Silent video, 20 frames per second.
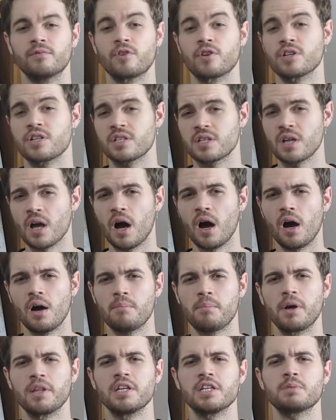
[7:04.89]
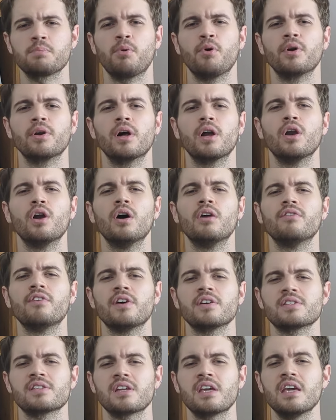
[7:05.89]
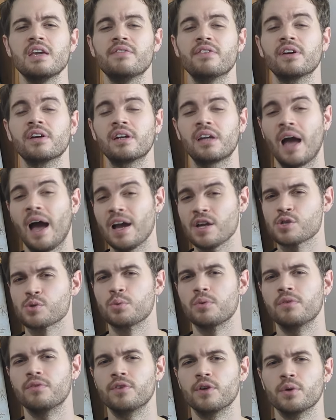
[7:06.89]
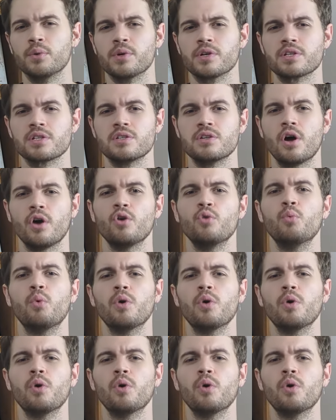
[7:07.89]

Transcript: For a start, by this point, a lot of us, even casual viewers, know